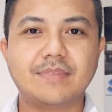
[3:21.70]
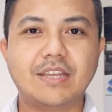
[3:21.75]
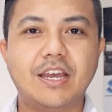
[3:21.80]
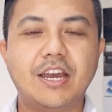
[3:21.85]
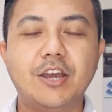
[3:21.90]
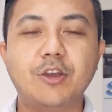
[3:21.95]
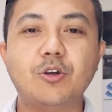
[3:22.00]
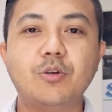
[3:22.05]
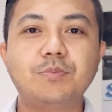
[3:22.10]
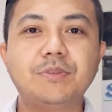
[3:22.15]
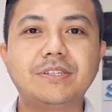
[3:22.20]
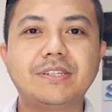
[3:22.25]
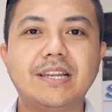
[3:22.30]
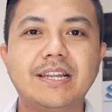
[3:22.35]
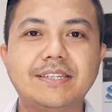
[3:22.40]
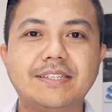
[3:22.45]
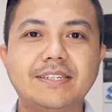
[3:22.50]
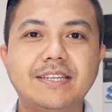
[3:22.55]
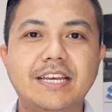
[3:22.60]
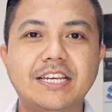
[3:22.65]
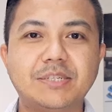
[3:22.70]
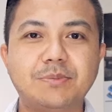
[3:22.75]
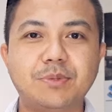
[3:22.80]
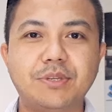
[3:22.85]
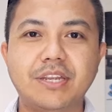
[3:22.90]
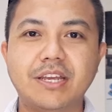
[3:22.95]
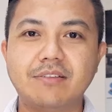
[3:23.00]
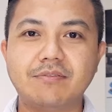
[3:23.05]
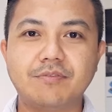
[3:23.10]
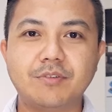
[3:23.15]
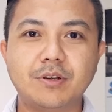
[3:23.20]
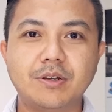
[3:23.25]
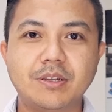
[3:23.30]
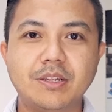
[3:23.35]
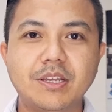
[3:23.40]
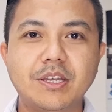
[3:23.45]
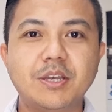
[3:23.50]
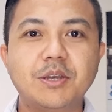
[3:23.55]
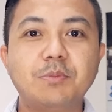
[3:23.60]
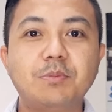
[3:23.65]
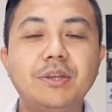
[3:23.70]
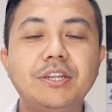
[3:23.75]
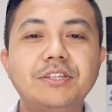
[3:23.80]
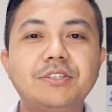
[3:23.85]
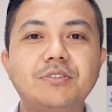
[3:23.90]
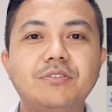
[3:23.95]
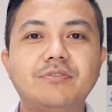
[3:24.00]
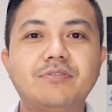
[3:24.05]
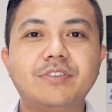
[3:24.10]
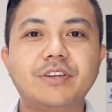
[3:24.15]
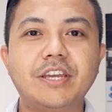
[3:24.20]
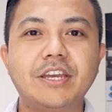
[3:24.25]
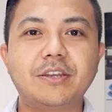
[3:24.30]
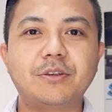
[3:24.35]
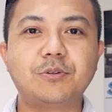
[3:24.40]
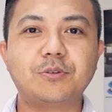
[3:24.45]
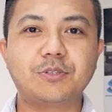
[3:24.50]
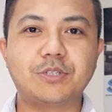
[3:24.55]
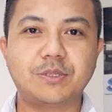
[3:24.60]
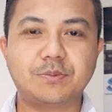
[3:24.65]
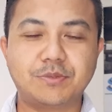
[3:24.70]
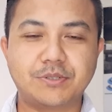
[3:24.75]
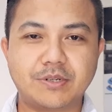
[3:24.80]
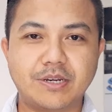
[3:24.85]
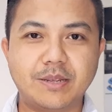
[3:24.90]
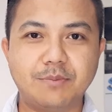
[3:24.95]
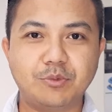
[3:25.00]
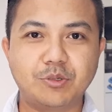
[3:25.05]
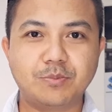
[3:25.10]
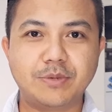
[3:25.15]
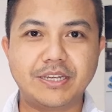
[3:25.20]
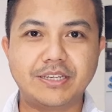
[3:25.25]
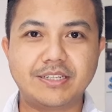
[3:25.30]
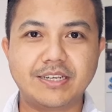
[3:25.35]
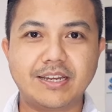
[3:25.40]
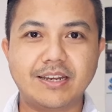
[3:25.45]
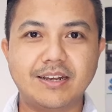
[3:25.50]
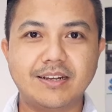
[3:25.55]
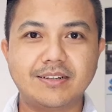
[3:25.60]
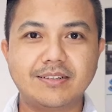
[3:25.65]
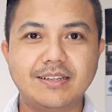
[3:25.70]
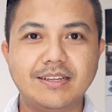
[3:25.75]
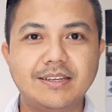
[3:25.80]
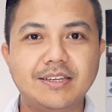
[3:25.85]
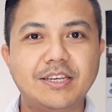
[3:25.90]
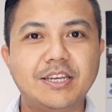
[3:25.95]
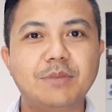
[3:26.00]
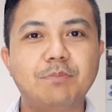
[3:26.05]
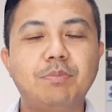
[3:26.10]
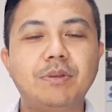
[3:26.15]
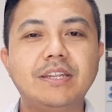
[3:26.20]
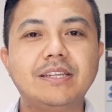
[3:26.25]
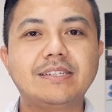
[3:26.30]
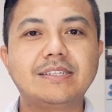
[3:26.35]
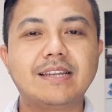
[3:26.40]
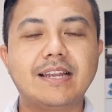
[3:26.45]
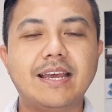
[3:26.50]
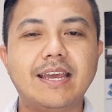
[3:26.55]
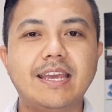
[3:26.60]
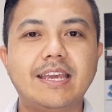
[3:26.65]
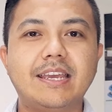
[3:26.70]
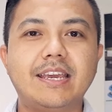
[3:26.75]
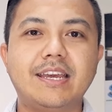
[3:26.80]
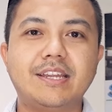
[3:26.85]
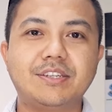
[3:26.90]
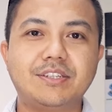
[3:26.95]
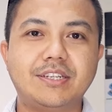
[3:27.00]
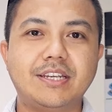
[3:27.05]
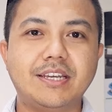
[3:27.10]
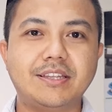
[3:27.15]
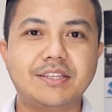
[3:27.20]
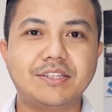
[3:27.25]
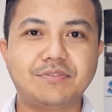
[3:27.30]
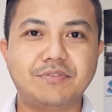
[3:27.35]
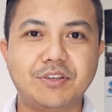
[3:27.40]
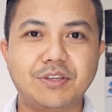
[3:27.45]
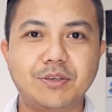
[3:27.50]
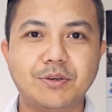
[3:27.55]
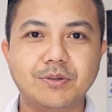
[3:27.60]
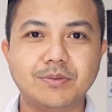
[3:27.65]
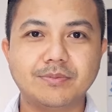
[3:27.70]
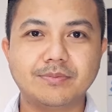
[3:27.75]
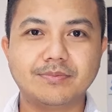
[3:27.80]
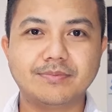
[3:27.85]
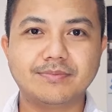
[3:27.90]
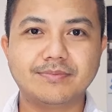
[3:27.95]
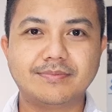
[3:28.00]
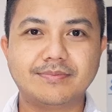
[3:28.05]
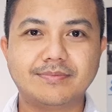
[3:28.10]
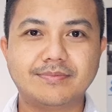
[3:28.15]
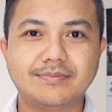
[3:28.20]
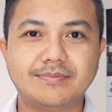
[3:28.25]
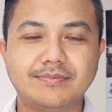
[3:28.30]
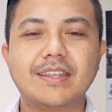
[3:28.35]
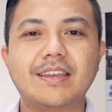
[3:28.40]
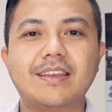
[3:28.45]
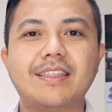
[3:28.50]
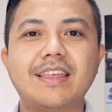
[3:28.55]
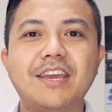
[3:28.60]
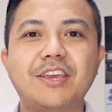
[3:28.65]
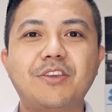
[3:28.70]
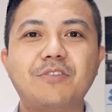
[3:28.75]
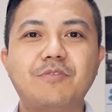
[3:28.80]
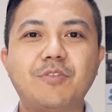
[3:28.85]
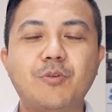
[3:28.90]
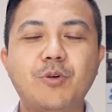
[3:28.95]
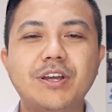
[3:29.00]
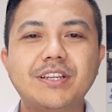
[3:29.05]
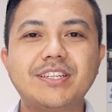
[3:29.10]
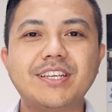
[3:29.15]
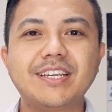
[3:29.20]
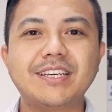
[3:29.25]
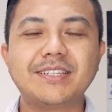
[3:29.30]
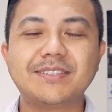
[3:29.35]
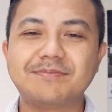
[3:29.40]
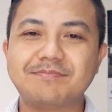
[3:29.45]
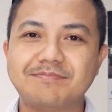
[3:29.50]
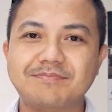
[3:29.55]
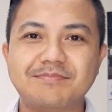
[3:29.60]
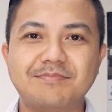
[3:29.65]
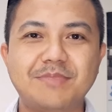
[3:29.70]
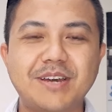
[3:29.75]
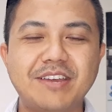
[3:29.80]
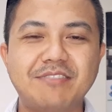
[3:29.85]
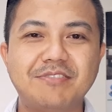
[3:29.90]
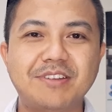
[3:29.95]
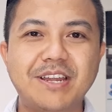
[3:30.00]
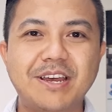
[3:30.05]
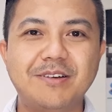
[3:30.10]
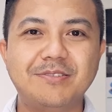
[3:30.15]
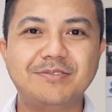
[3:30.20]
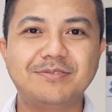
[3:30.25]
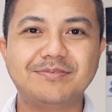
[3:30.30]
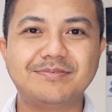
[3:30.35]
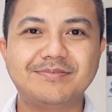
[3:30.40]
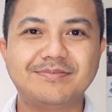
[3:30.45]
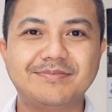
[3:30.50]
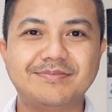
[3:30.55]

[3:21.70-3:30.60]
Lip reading: I hope this lesson has been helpful. Please don't forget to subscribe to my channel and please like and share this video. Thank you for watching. Bye for now.